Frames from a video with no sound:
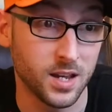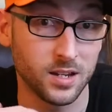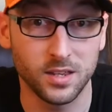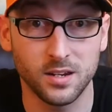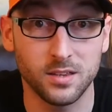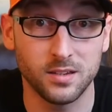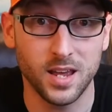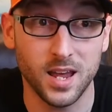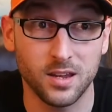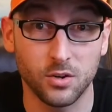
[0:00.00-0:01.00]
And at the end of the
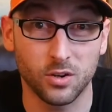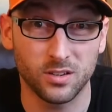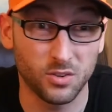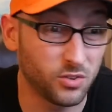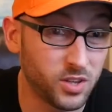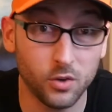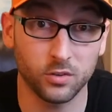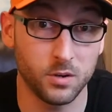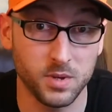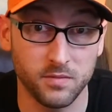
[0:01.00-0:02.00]
day, your
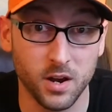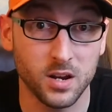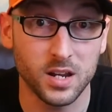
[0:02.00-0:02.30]
sales are going to be very